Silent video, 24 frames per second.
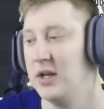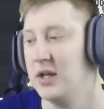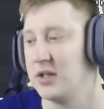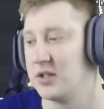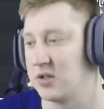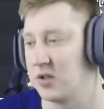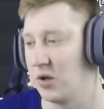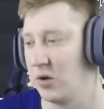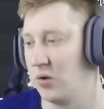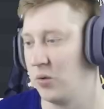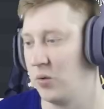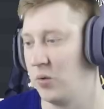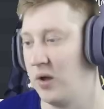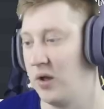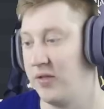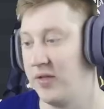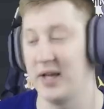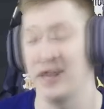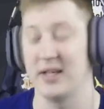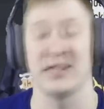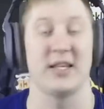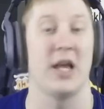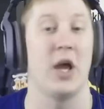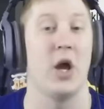So uh,
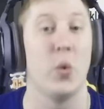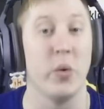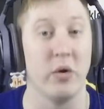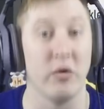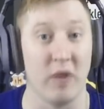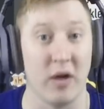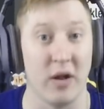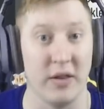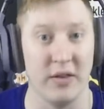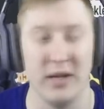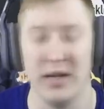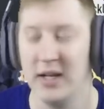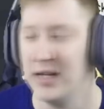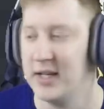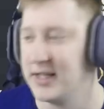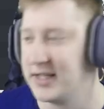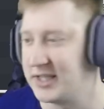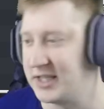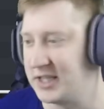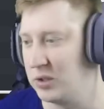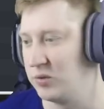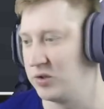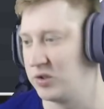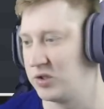that's how we run
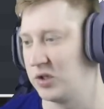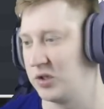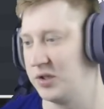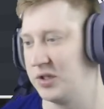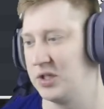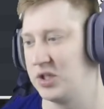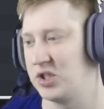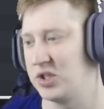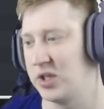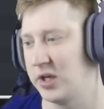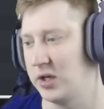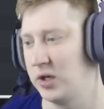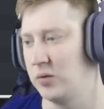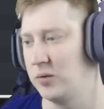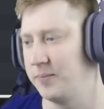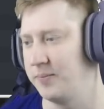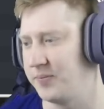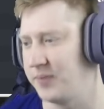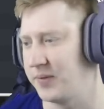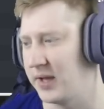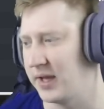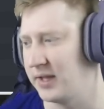series on this channel,